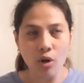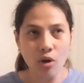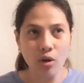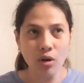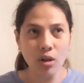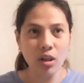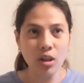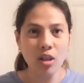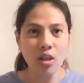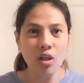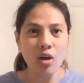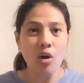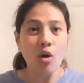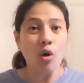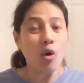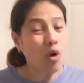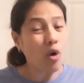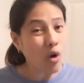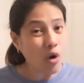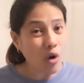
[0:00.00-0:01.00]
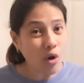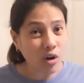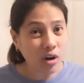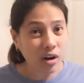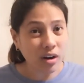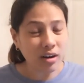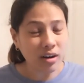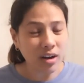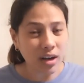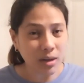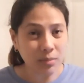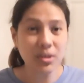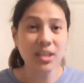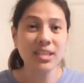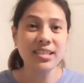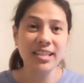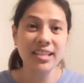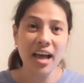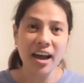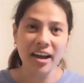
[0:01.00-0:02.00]
all, or I'm
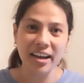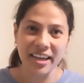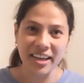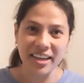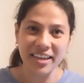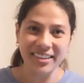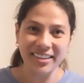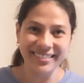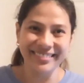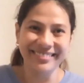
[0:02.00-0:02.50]
just lucky.